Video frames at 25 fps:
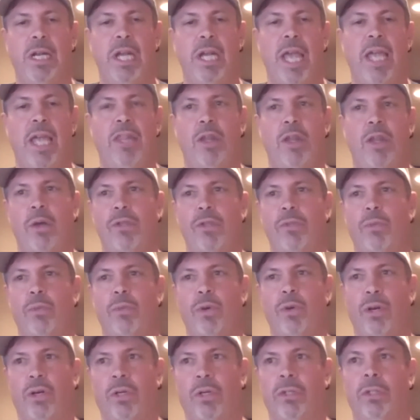And those
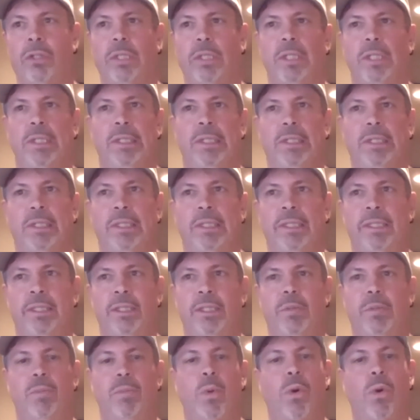were,
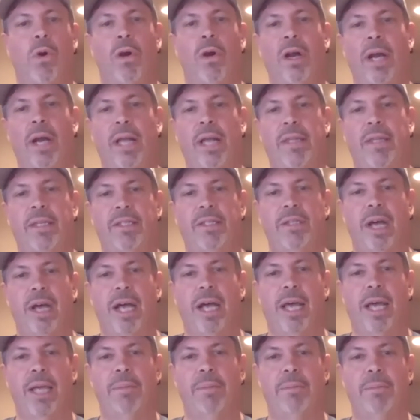more at the
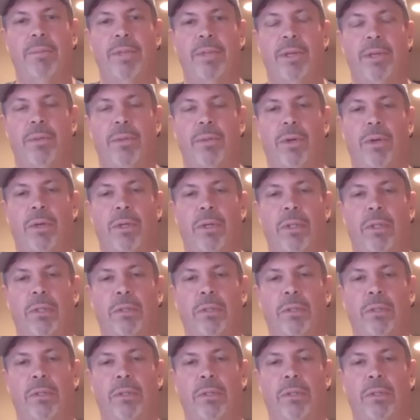time, they were,